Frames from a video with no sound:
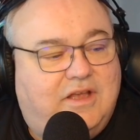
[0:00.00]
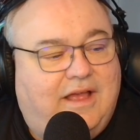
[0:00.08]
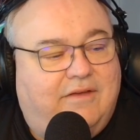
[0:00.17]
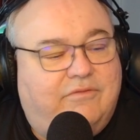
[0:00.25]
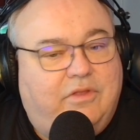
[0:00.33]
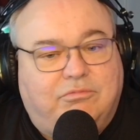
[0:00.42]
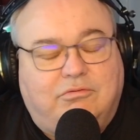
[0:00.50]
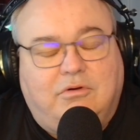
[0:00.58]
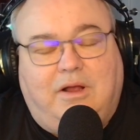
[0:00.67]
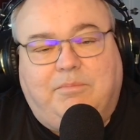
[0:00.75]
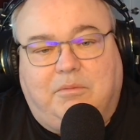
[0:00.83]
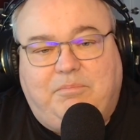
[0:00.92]
have the
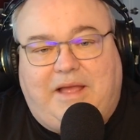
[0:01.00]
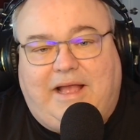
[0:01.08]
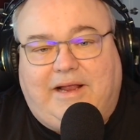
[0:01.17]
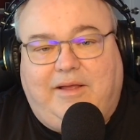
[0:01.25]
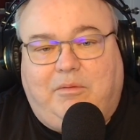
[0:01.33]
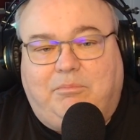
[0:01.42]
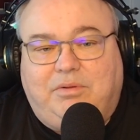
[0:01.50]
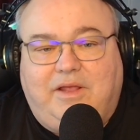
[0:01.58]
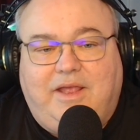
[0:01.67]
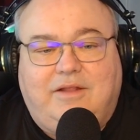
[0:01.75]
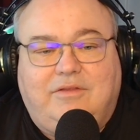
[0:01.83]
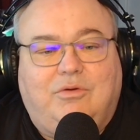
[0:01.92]
proper backup
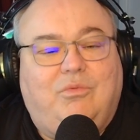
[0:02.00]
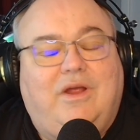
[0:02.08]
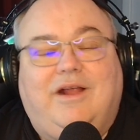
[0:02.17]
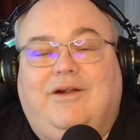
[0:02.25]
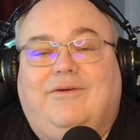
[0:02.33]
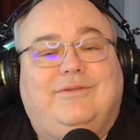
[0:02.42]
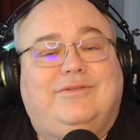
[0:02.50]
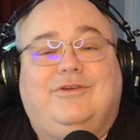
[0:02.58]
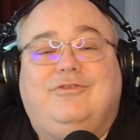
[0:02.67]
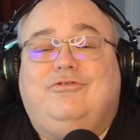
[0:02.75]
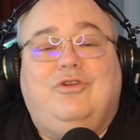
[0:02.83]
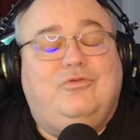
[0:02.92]
plan to where
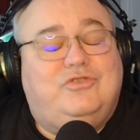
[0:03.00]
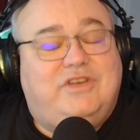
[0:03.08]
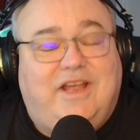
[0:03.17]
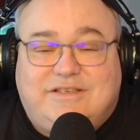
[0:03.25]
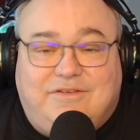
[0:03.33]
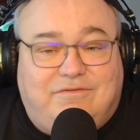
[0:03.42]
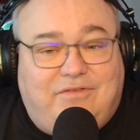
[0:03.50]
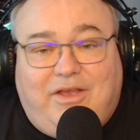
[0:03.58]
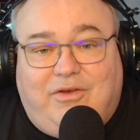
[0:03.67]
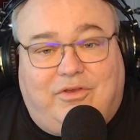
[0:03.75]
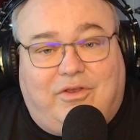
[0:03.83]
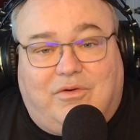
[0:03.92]
there's no chance of
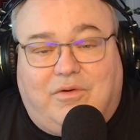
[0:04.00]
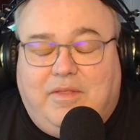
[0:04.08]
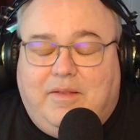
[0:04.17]
failure.